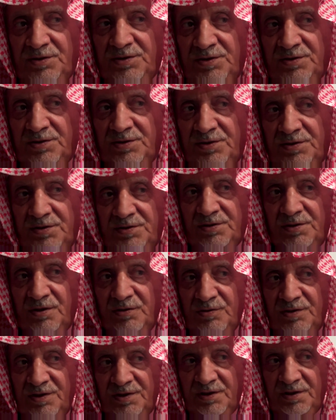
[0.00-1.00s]
in life?
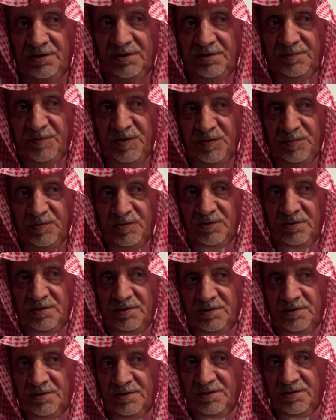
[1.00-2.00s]
Saudi young
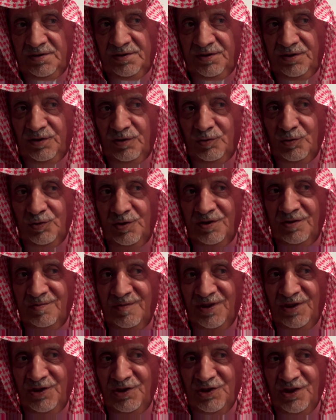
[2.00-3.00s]
people, uh, including
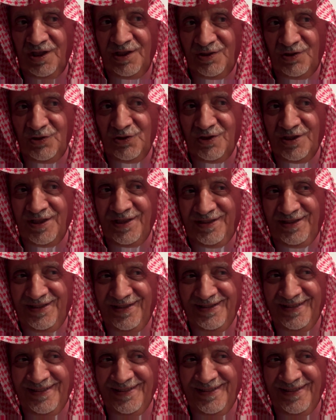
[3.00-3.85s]
my sons,